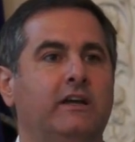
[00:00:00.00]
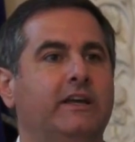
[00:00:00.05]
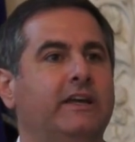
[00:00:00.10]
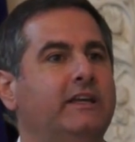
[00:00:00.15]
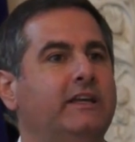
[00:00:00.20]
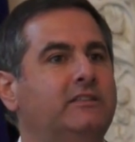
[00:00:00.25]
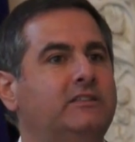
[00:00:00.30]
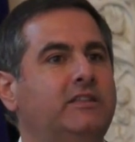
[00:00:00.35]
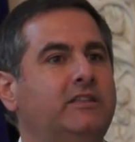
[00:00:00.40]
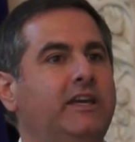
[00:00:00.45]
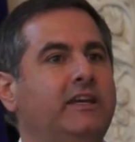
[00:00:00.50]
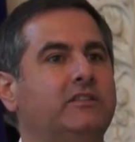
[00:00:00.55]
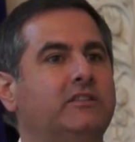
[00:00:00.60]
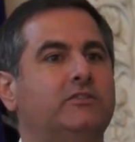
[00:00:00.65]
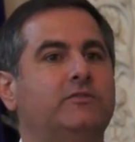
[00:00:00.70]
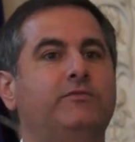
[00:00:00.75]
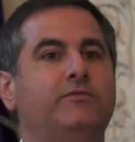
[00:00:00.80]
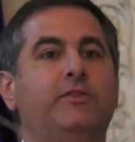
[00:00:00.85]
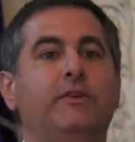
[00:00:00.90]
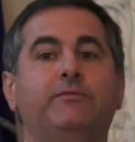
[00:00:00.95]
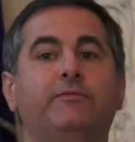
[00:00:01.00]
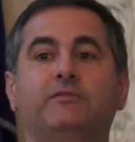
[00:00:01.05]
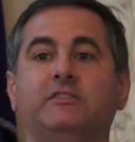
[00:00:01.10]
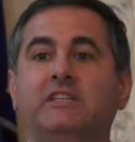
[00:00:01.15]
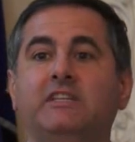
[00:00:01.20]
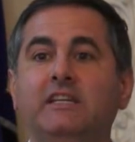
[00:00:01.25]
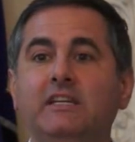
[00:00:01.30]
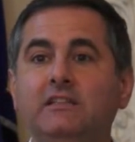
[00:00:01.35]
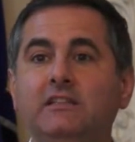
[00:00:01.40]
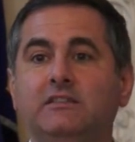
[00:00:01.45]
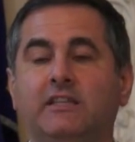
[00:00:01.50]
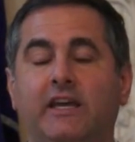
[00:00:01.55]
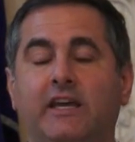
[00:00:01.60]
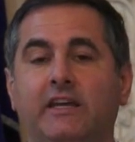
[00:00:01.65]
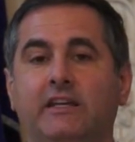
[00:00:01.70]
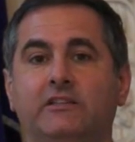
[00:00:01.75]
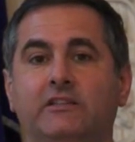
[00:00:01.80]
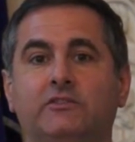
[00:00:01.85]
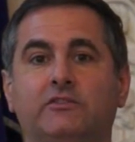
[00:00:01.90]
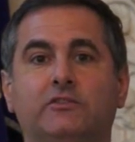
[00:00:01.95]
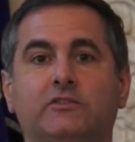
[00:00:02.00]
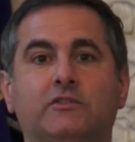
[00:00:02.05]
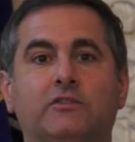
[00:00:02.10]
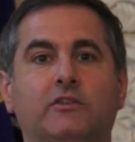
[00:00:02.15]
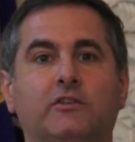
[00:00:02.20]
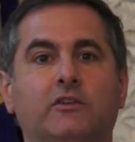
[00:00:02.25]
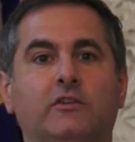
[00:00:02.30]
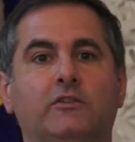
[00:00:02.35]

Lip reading: It takes 15 days